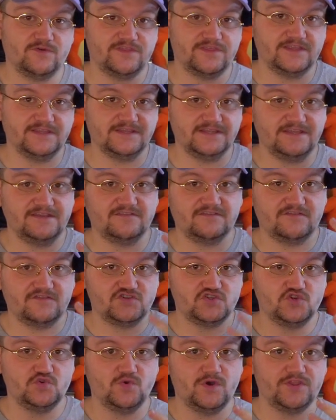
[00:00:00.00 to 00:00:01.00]
with at least
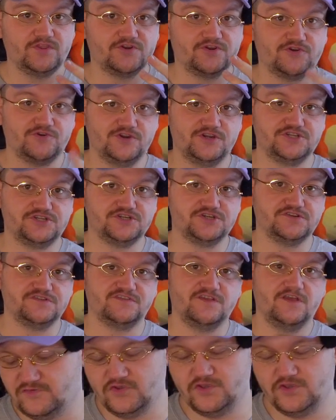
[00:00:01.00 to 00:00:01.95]
2 other creatures.